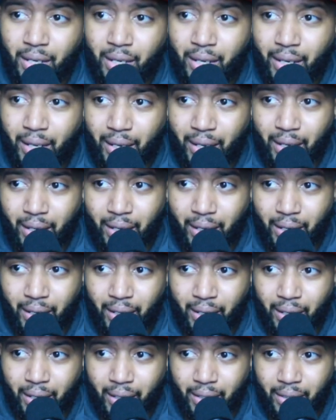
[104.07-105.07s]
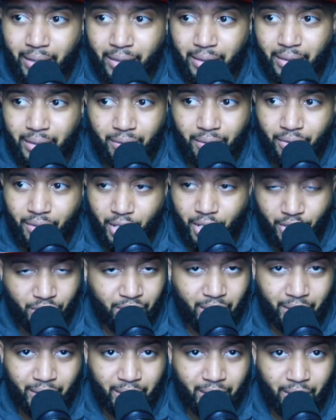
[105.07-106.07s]
and there's
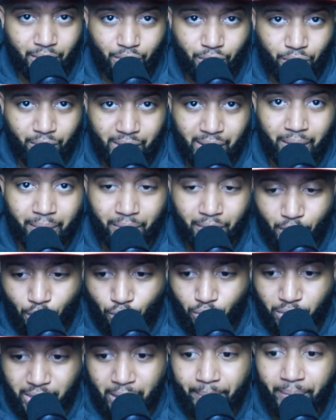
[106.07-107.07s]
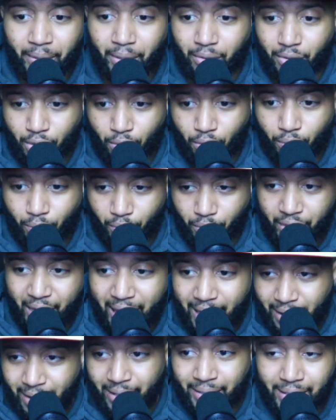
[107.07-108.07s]
nothing else you can say to him. So tip so that
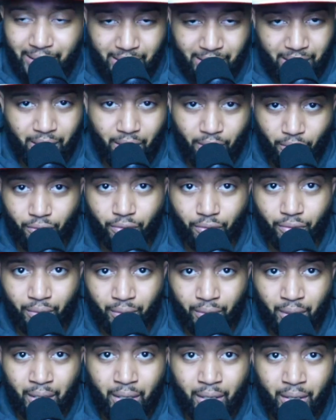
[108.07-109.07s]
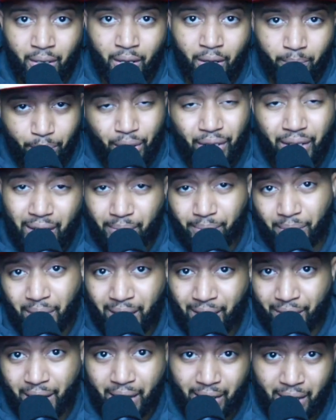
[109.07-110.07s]
in itself put him in
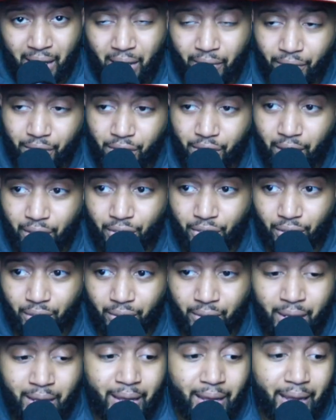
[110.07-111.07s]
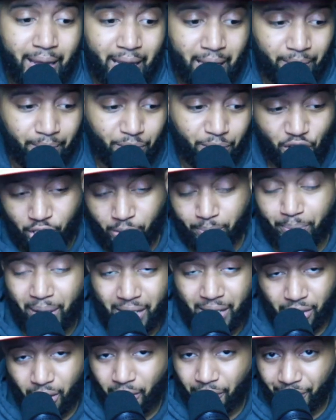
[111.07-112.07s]
that conversation. And just
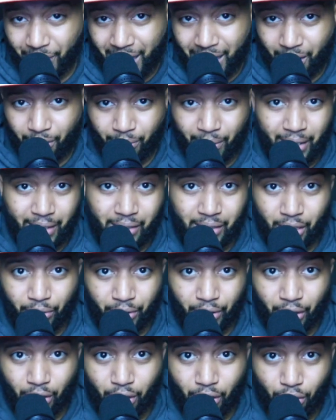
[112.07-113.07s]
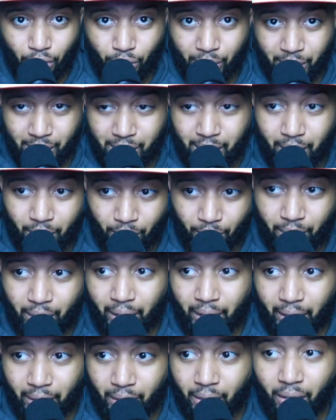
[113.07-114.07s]
based off that criteria alone, it's like,
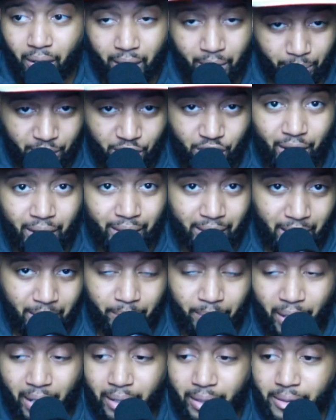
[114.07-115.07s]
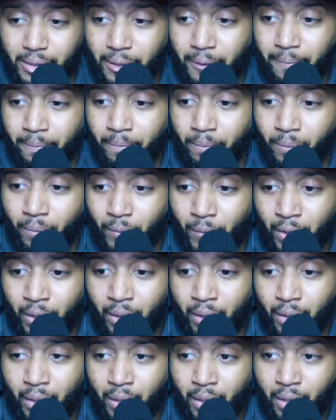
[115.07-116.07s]
okay, all right, we check that box.
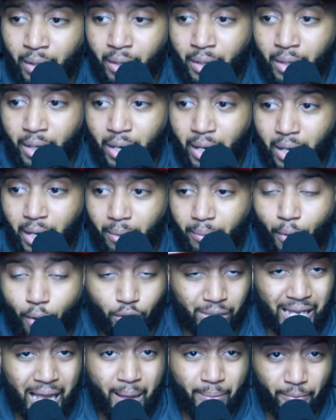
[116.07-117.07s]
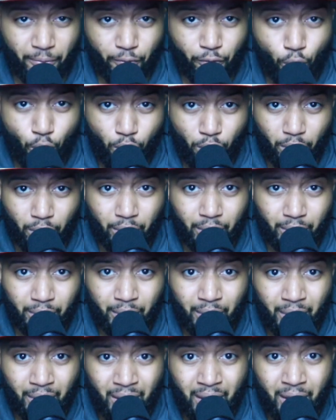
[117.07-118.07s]
Uh top four,
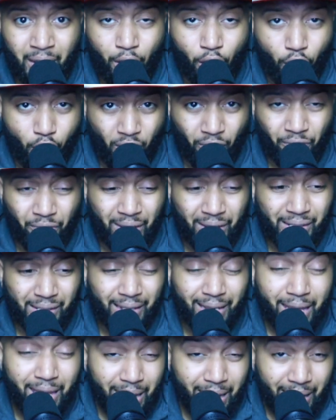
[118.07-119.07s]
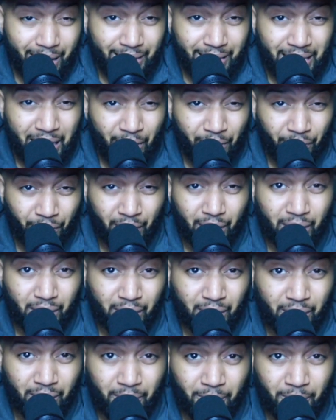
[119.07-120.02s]
offense and defense.